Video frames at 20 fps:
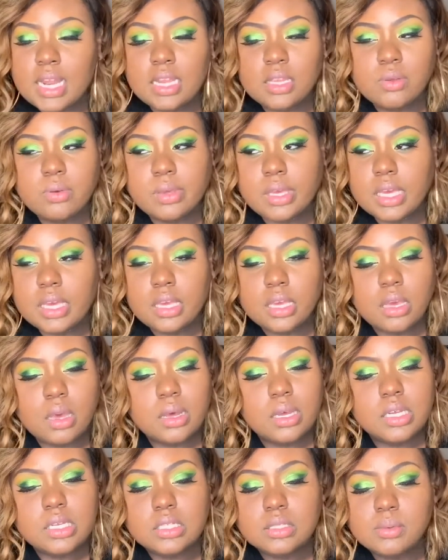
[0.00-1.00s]
and you kick your
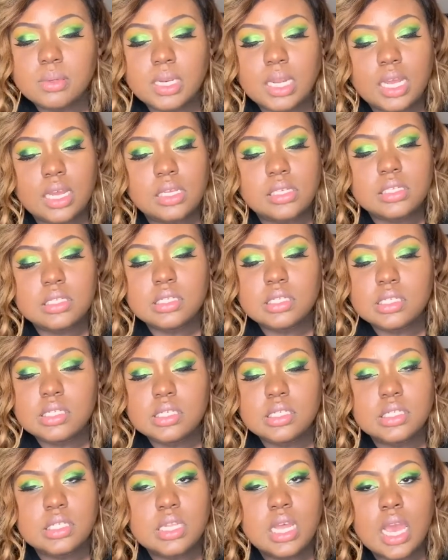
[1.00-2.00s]
husband out,
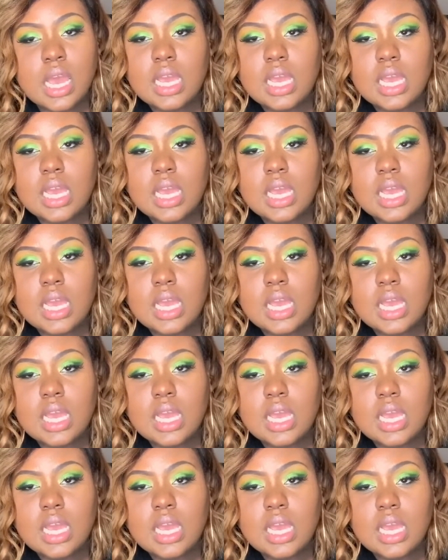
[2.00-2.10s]
sis,